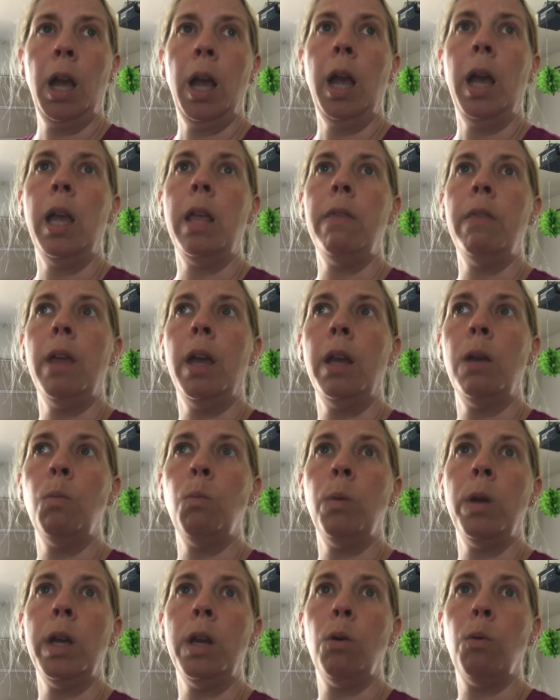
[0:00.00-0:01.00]
And then
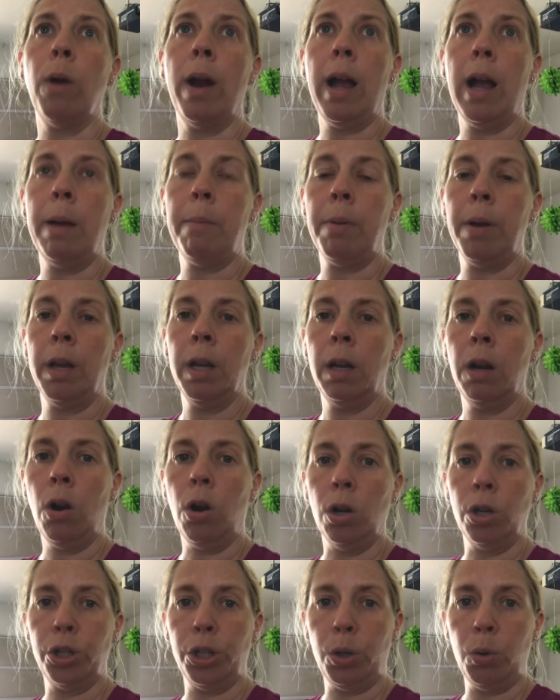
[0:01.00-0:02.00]
we grab
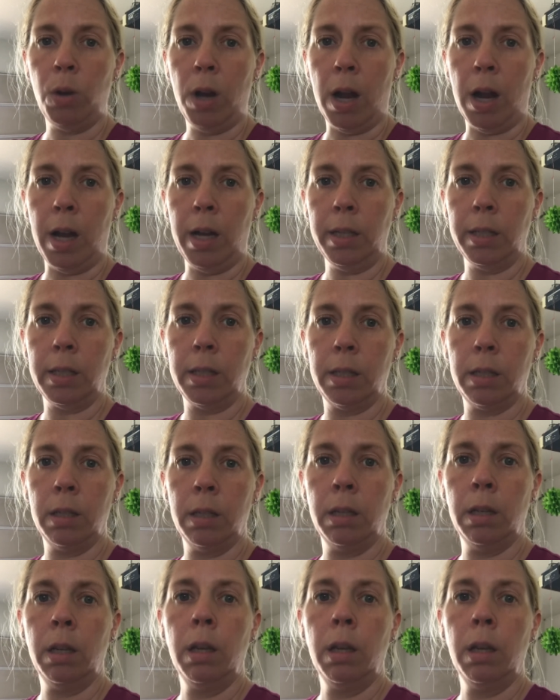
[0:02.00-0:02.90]
our 2 cots,